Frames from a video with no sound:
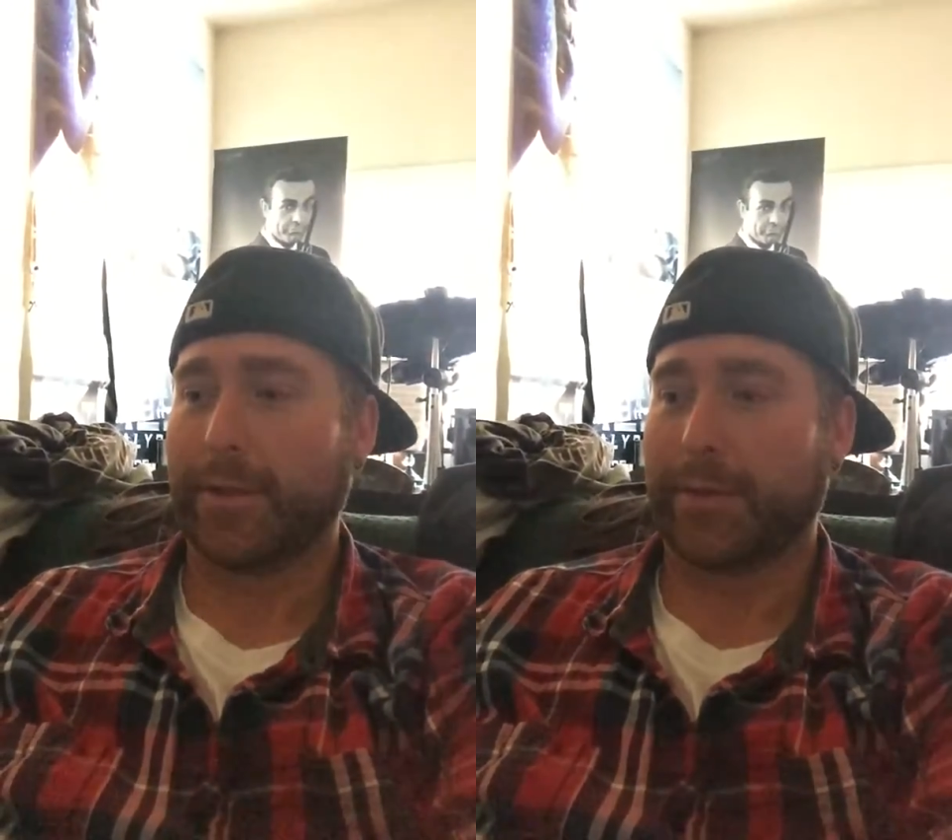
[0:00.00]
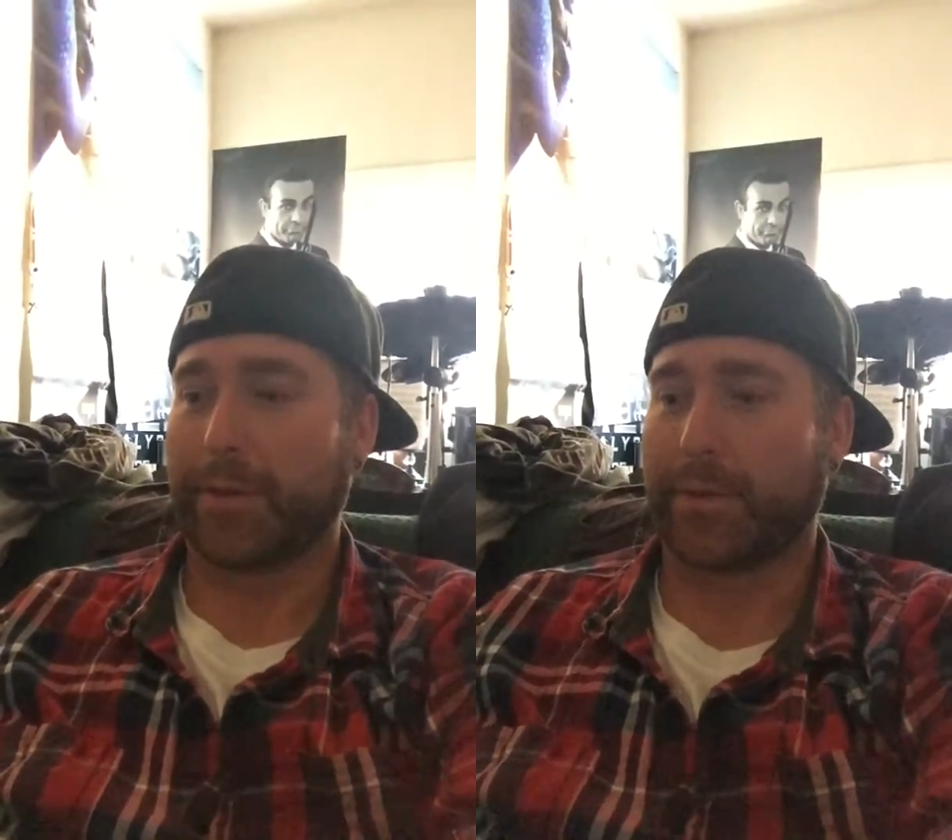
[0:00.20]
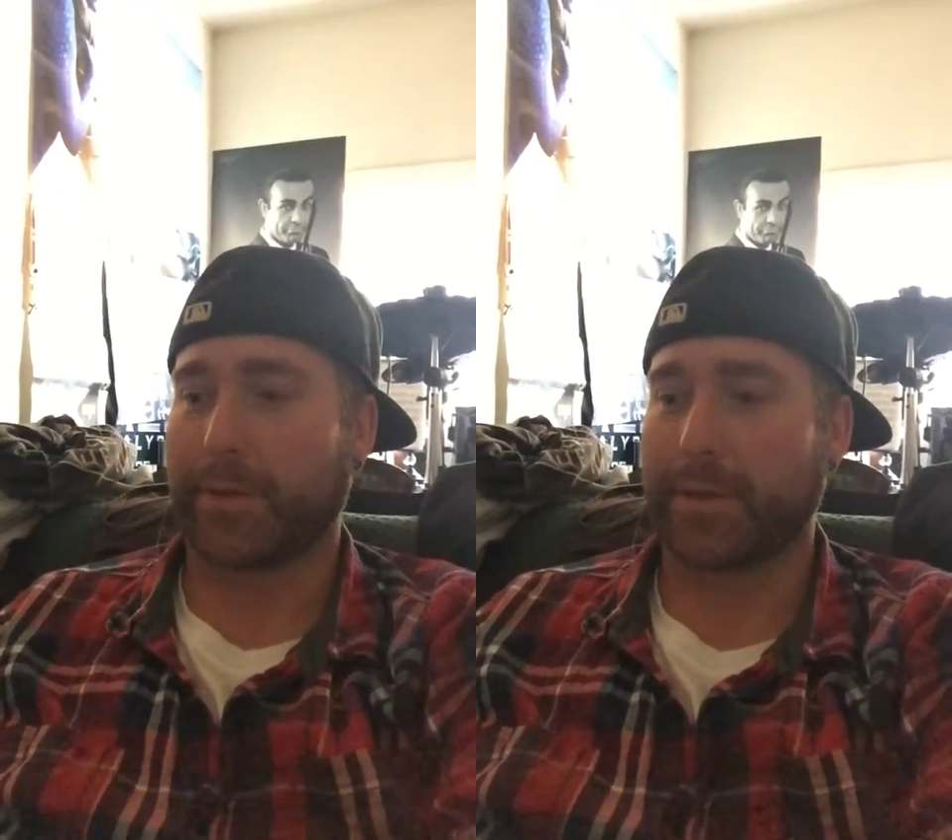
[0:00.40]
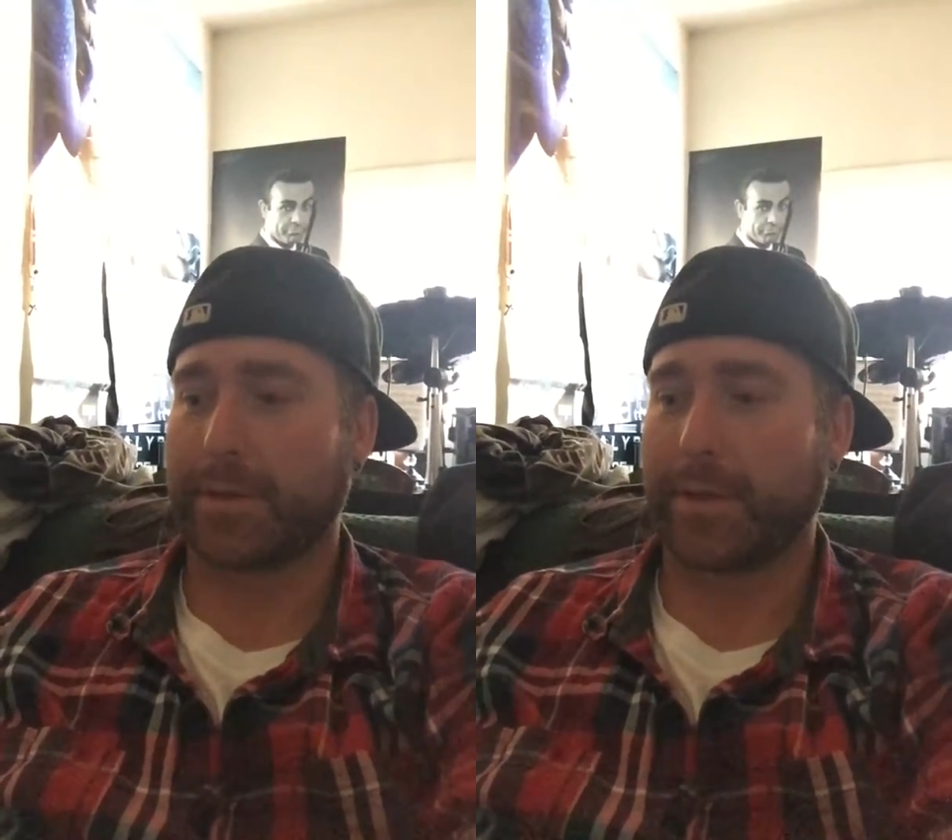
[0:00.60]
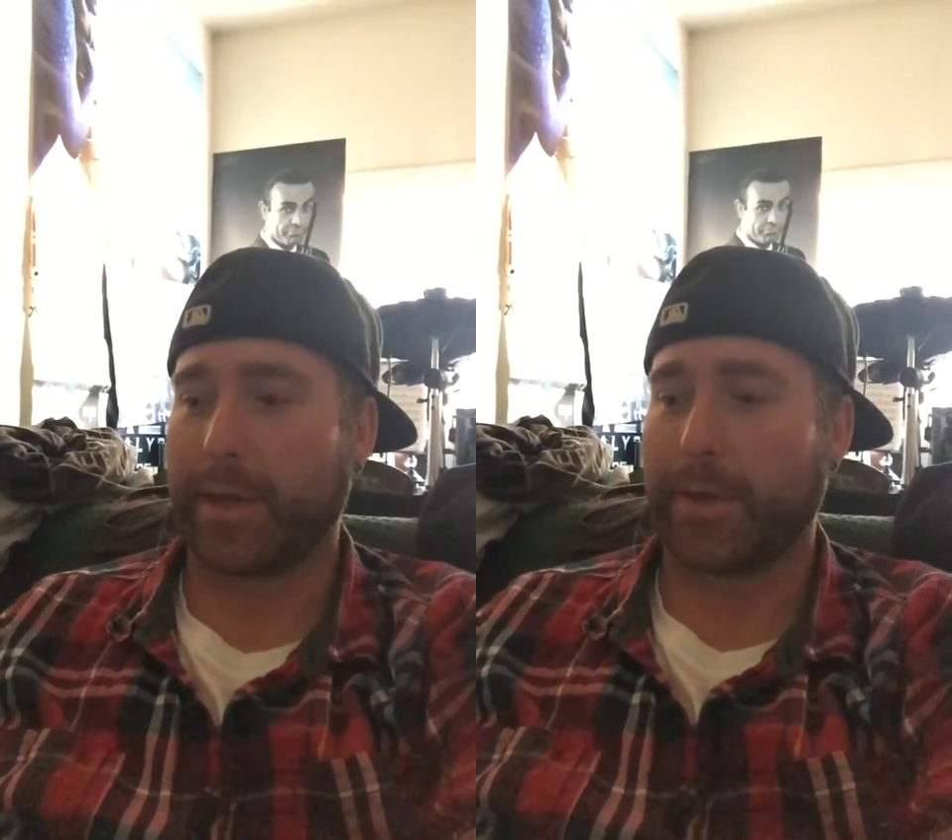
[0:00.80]
for the
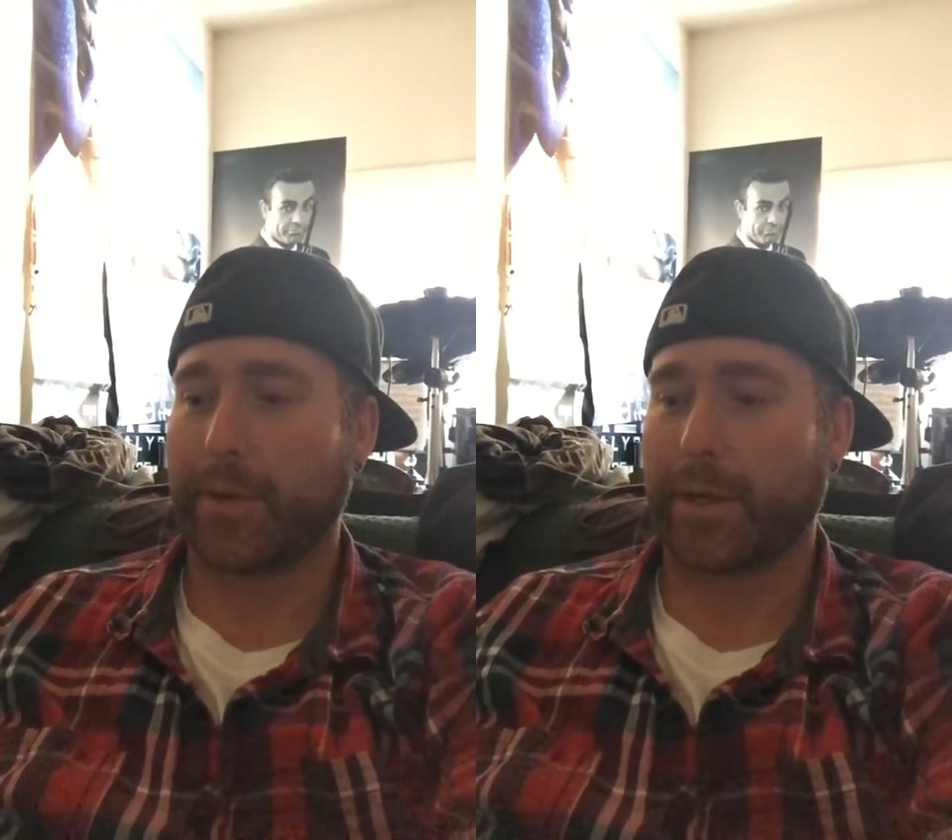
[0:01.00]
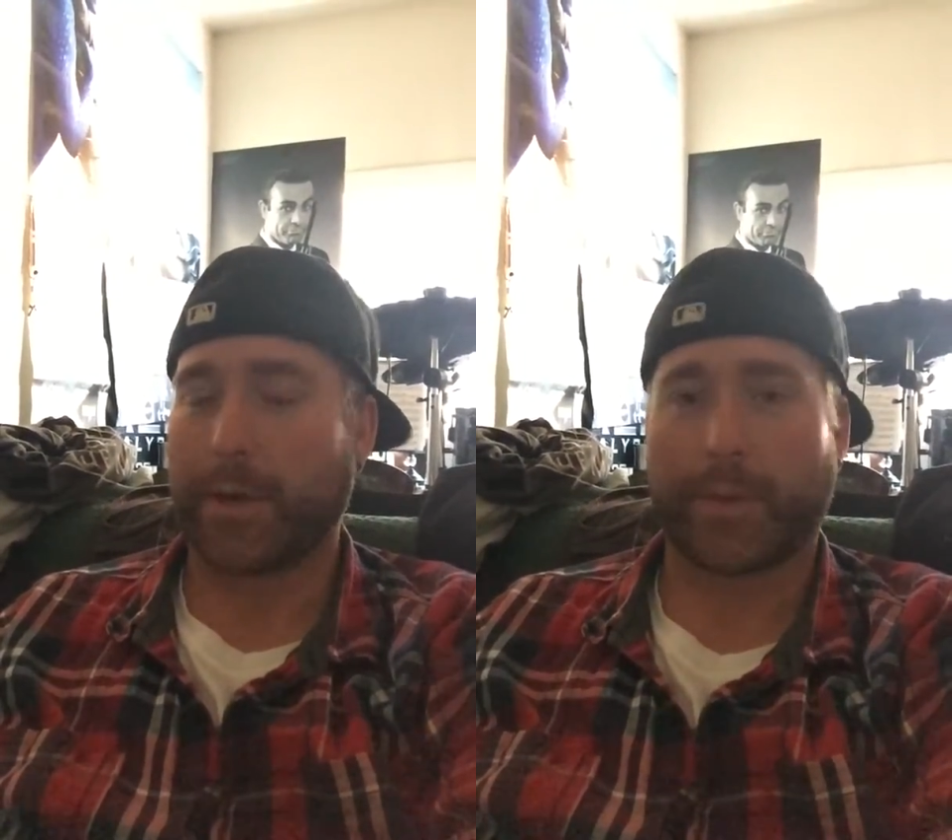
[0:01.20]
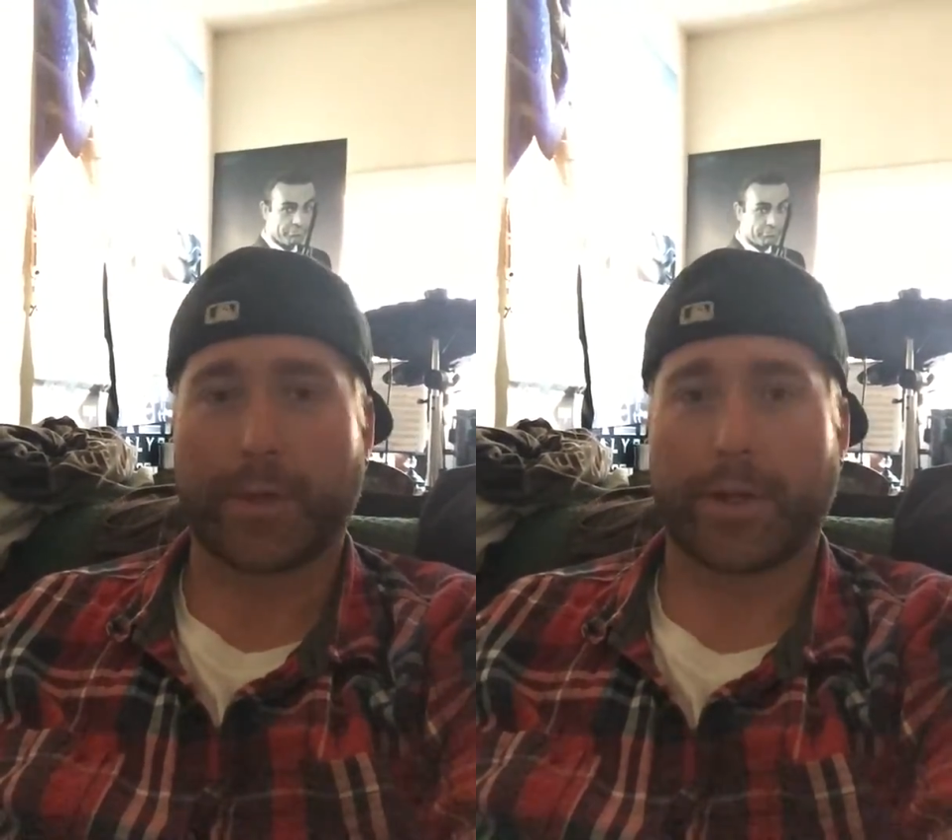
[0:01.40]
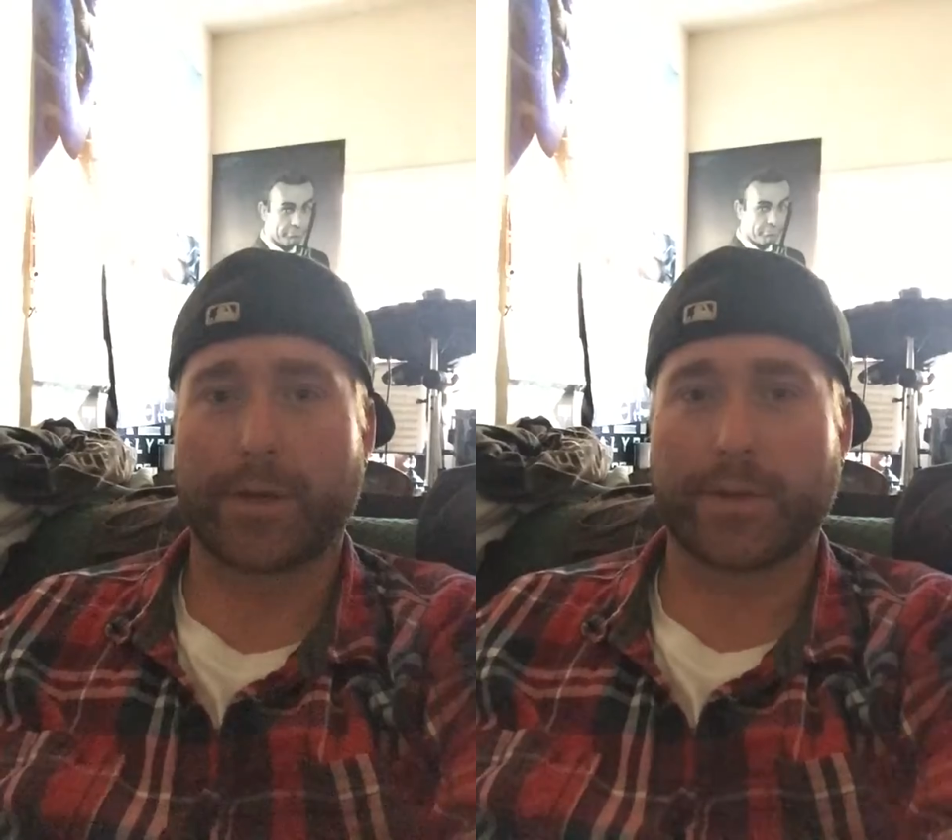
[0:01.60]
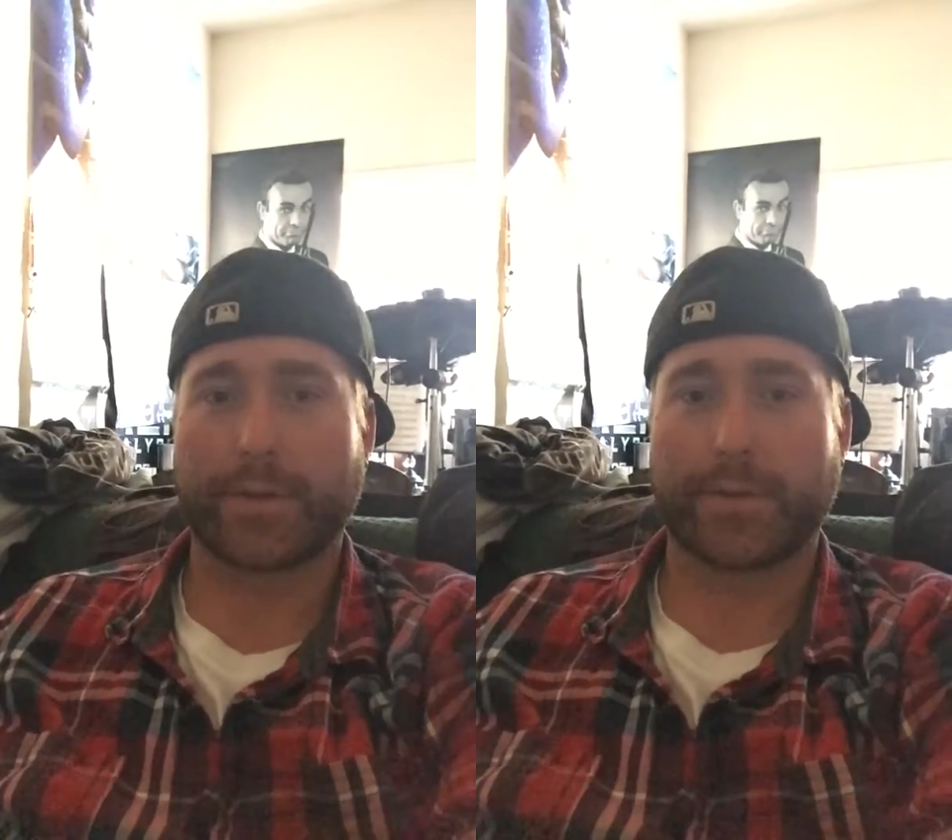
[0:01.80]
first time in a couple of
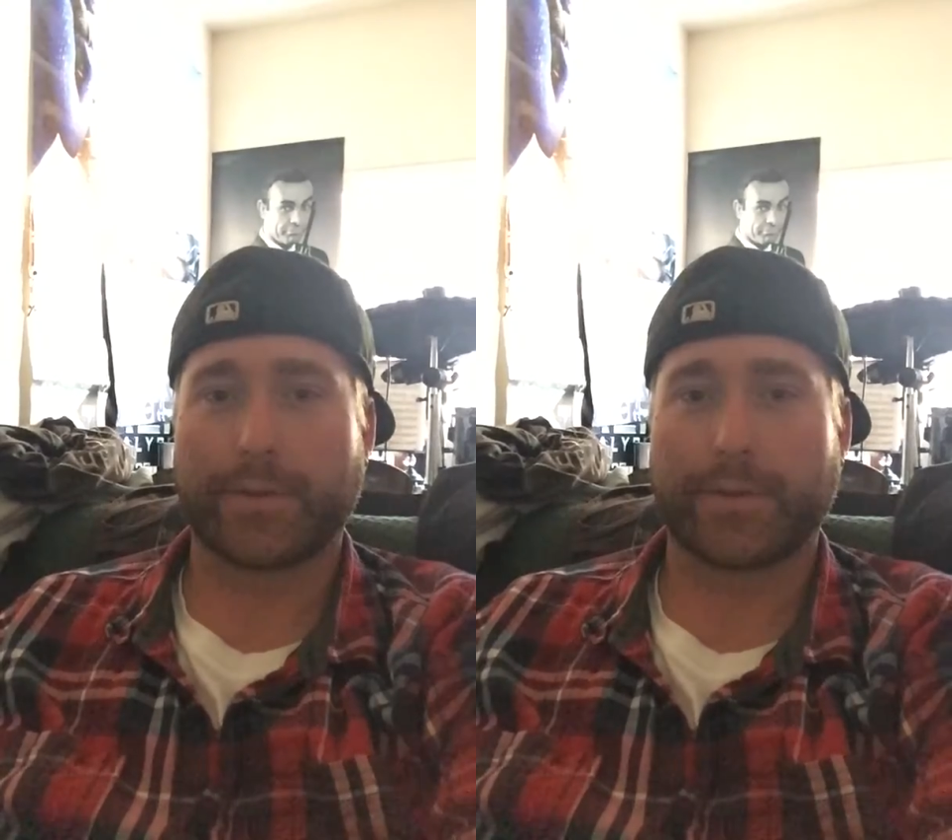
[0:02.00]
years,